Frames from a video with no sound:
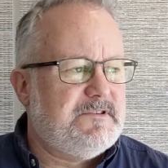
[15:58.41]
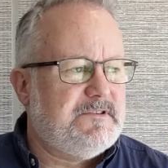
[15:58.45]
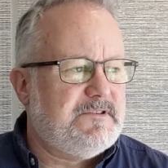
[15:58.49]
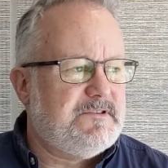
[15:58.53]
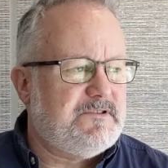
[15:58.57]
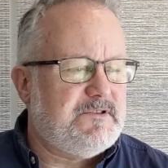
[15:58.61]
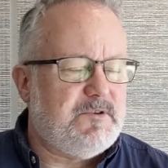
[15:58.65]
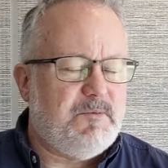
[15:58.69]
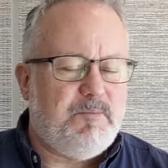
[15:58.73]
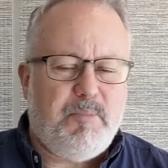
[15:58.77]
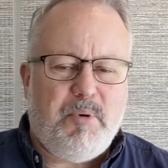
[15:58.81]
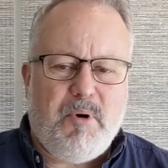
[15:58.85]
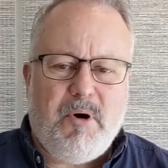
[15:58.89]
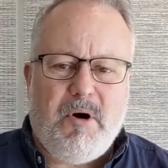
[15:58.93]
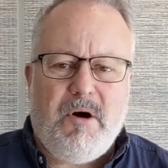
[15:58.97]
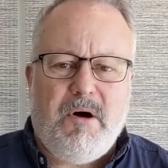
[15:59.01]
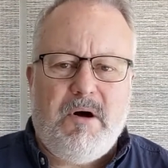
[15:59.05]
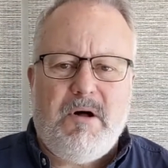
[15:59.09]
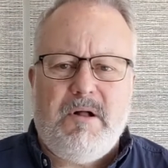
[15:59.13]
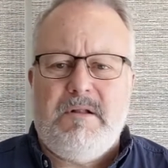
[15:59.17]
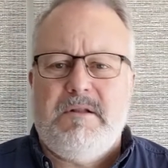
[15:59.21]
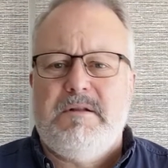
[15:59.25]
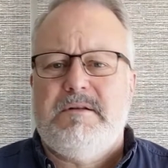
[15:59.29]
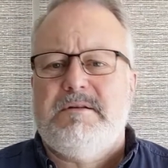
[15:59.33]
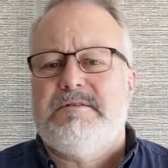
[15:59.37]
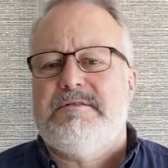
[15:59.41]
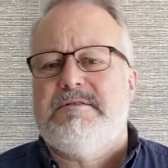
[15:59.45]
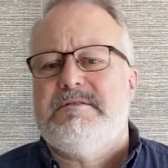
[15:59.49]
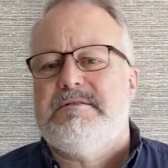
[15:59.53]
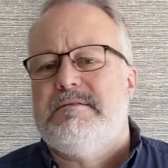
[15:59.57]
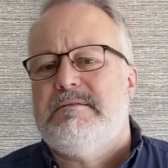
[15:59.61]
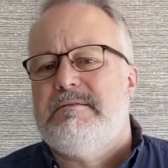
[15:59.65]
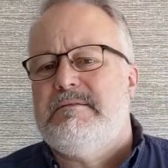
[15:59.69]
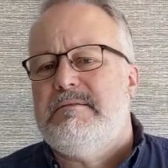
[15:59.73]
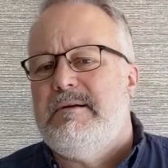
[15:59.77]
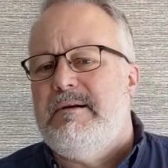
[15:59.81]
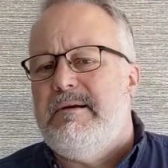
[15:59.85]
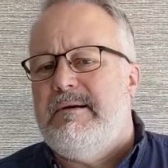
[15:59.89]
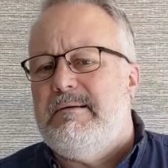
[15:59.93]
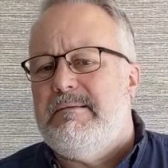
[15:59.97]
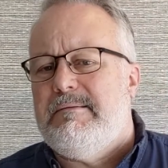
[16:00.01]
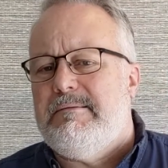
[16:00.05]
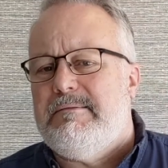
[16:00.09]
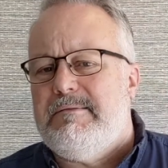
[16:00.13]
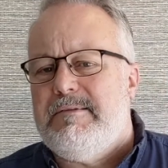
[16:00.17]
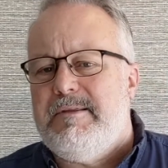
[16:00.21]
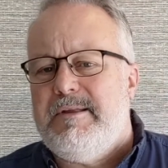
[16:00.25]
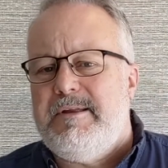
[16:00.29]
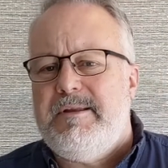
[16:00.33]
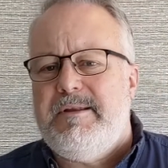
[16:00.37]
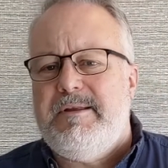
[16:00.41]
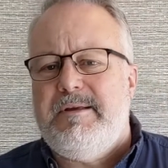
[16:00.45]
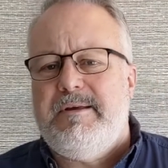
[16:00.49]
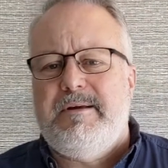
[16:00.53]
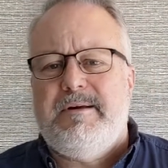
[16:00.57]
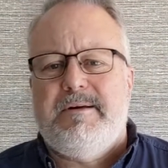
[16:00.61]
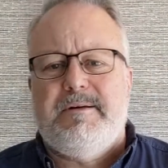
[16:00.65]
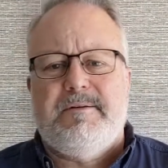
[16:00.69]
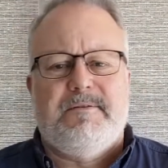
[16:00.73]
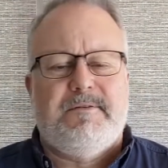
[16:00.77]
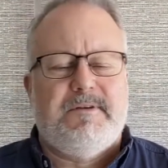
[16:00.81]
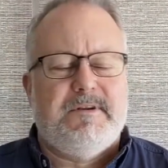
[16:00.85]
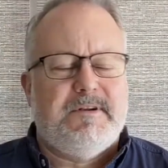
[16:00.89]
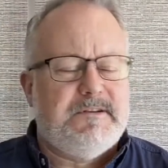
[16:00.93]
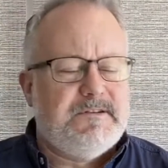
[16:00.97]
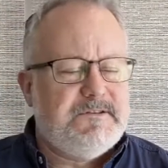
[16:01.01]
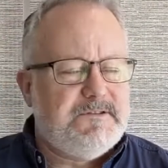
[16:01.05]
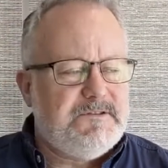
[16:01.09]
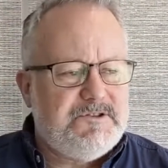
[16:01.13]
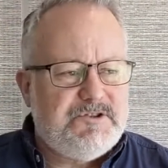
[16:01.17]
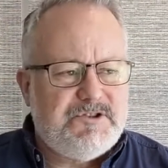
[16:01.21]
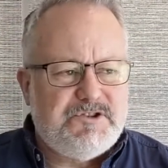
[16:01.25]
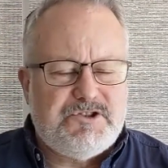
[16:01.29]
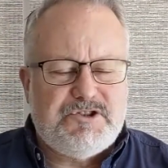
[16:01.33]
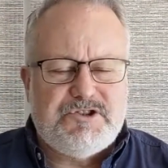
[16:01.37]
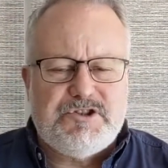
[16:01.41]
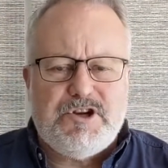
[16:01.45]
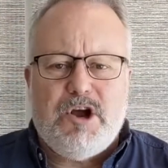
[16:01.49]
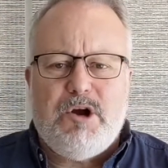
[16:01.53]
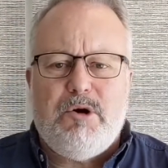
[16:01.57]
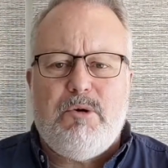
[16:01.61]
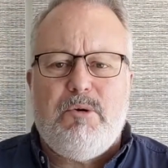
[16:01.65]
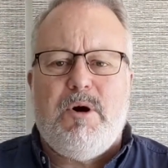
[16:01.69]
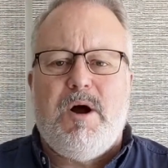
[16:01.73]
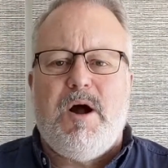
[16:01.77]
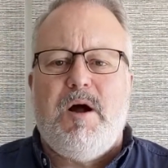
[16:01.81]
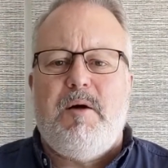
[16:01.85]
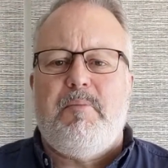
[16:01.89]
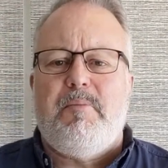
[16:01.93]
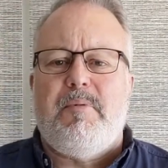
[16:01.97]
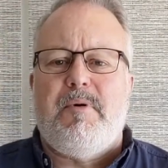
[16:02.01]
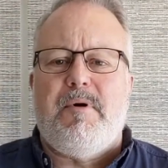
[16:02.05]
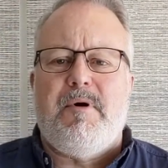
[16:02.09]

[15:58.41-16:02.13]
So Paul, Lydia, show up.